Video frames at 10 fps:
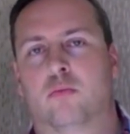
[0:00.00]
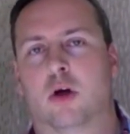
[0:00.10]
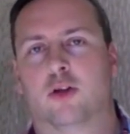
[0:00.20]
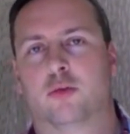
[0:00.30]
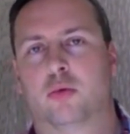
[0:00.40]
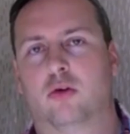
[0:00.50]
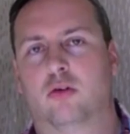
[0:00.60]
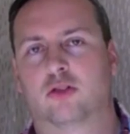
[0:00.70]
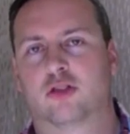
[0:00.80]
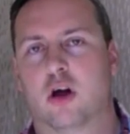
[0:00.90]

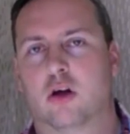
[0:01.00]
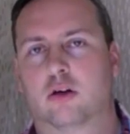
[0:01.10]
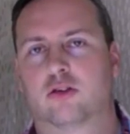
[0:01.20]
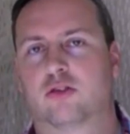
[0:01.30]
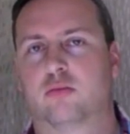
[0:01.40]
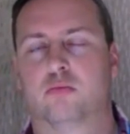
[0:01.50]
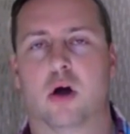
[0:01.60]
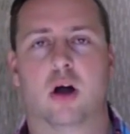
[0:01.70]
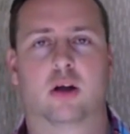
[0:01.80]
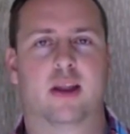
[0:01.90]
Multiple sharks
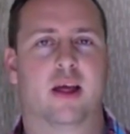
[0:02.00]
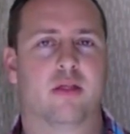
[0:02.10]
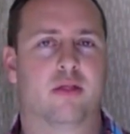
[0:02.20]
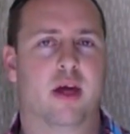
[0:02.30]
balked at